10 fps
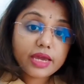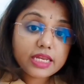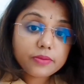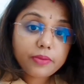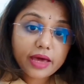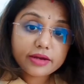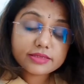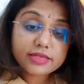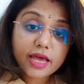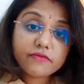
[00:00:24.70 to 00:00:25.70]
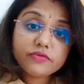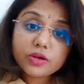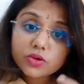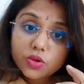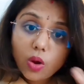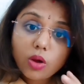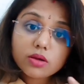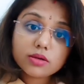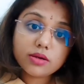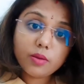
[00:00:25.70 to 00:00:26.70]
Many parents have the
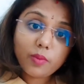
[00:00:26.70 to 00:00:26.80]
wrong